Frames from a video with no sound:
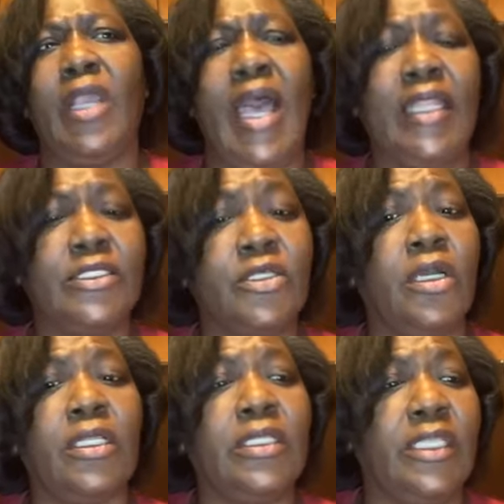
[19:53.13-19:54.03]
But God is
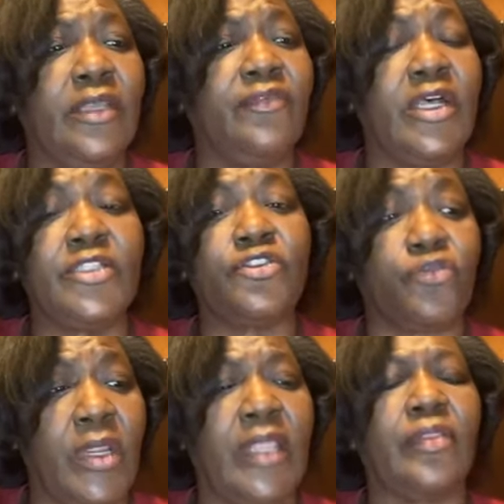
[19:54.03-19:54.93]
going to give us
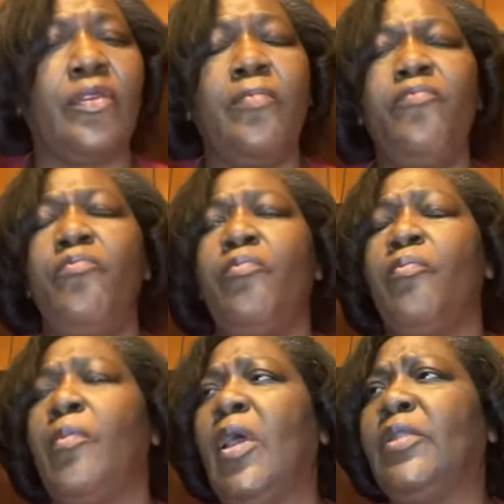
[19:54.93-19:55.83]
strength.
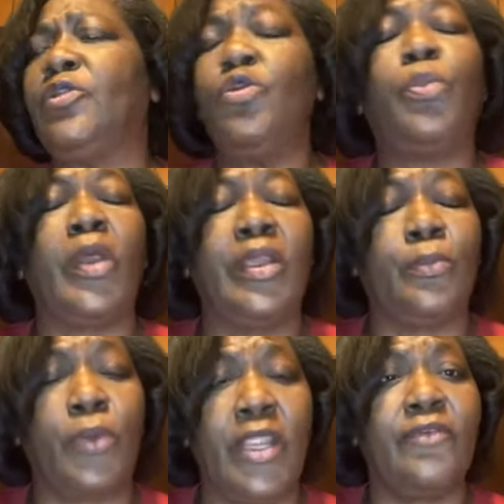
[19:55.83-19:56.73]
Do
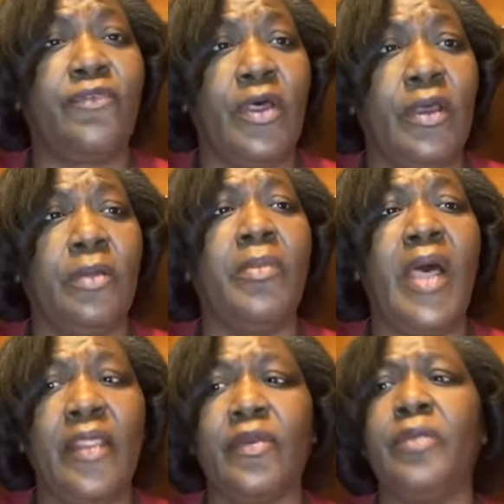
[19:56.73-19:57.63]
pray for her
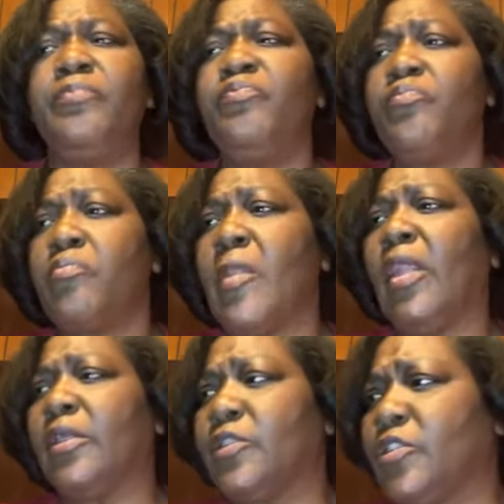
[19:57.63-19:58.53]
mother
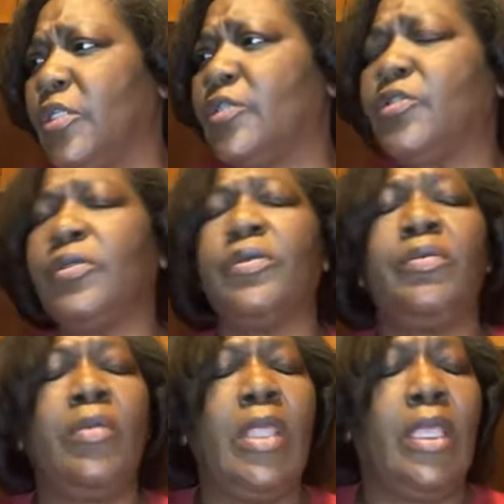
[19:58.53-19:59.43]
and her sister
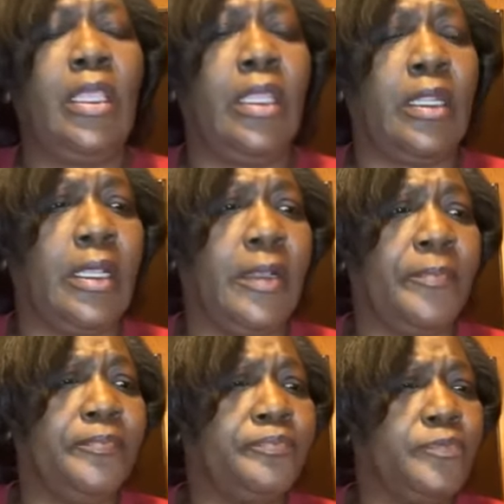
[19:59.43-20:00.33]
and
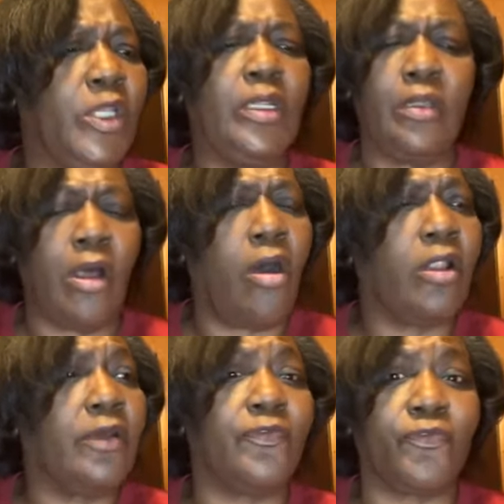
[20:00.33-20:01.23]

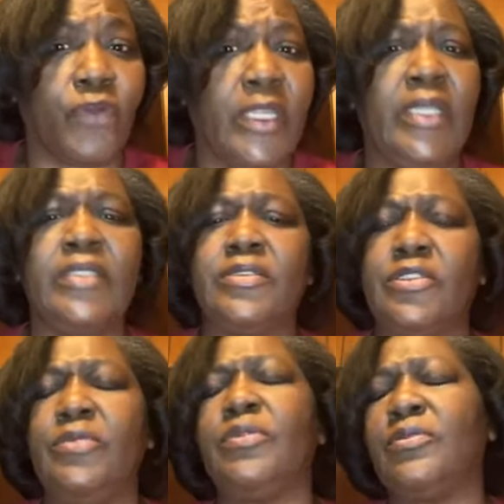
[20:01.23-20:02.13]
all her
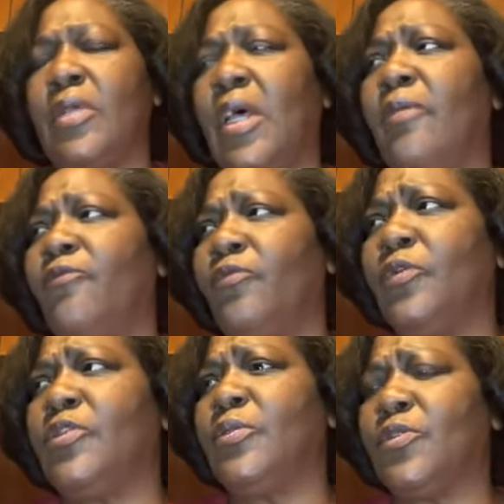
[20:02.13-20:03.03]
friends.
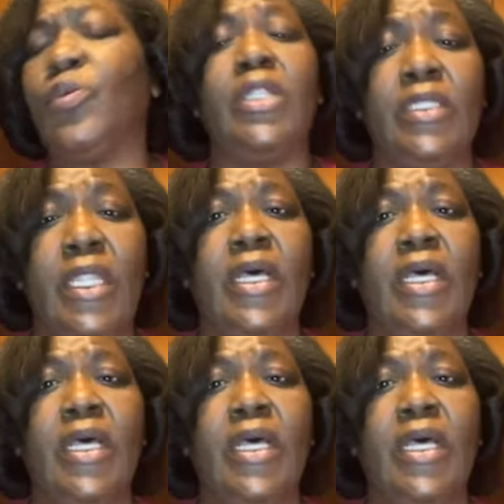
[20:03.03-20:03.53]
She was really